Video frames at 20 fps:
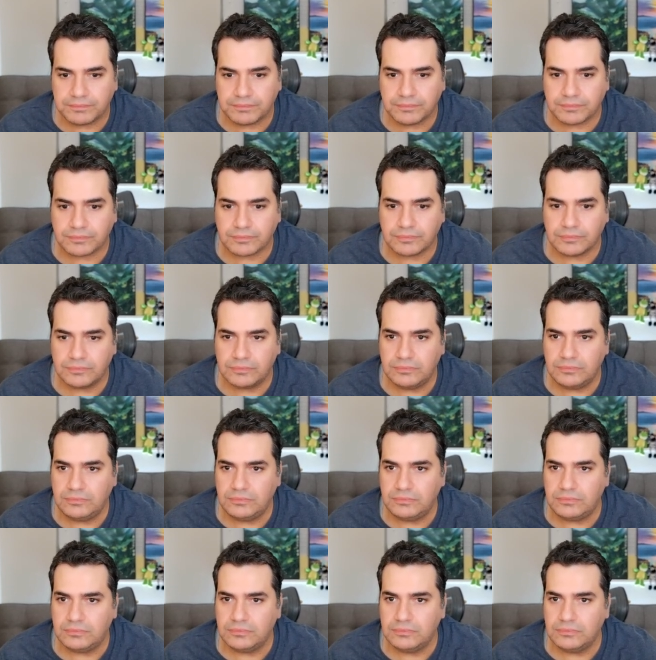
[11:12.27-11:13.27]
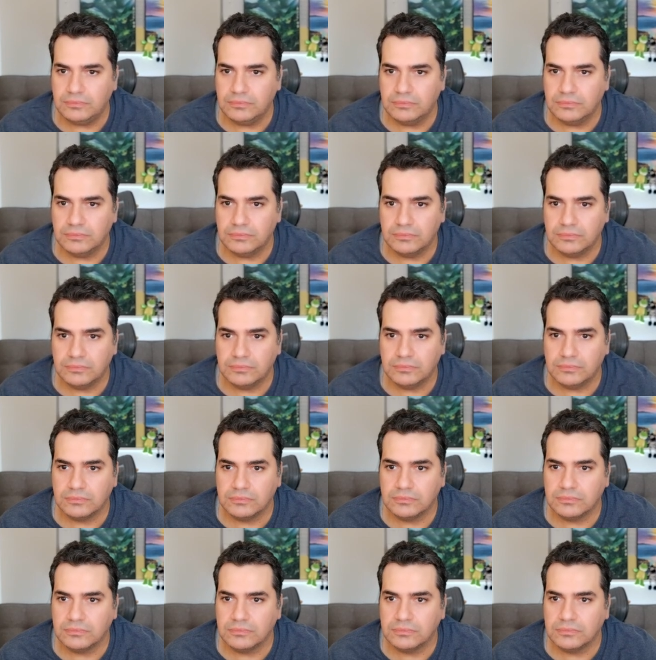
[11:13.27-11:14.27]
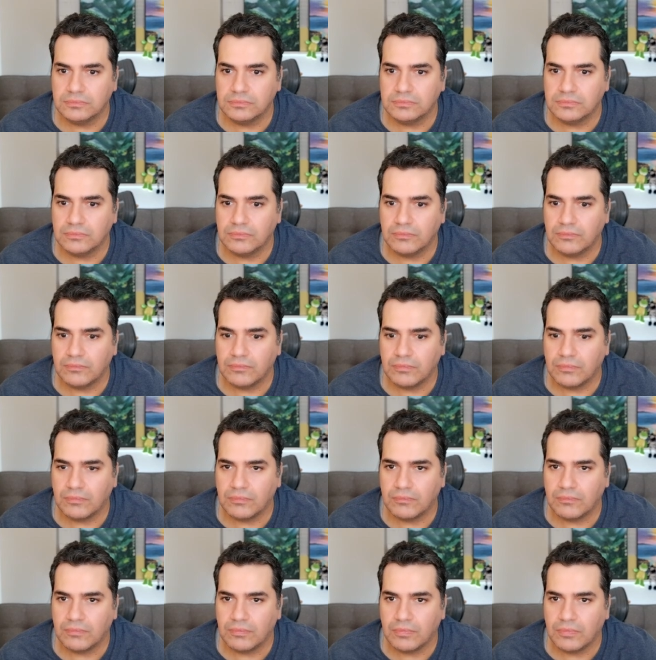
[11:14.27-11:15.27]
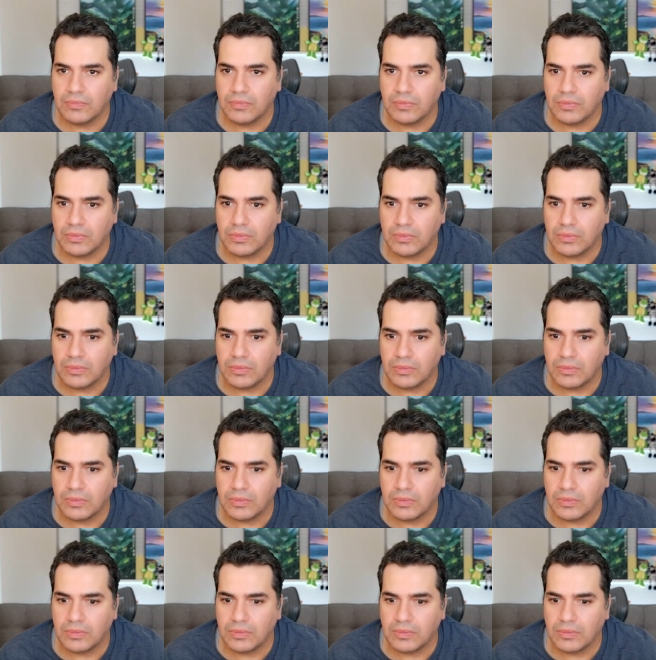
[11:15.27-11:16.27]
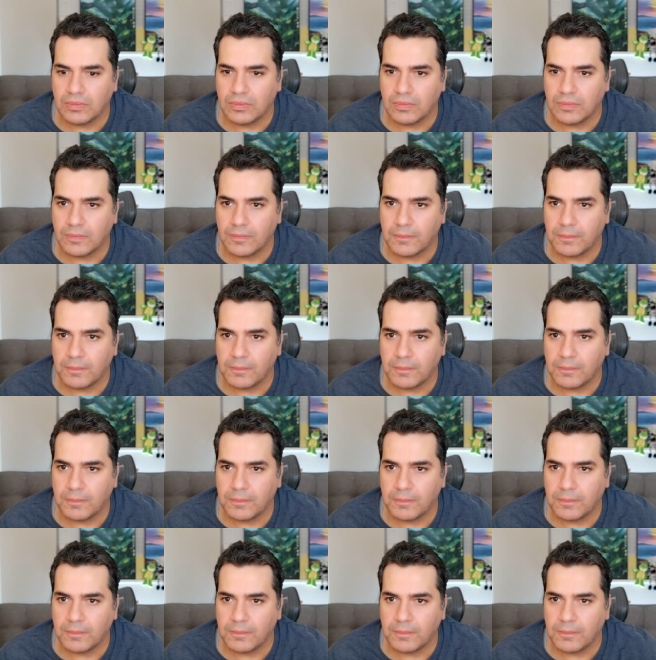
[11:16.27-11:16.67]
Nobody speaks.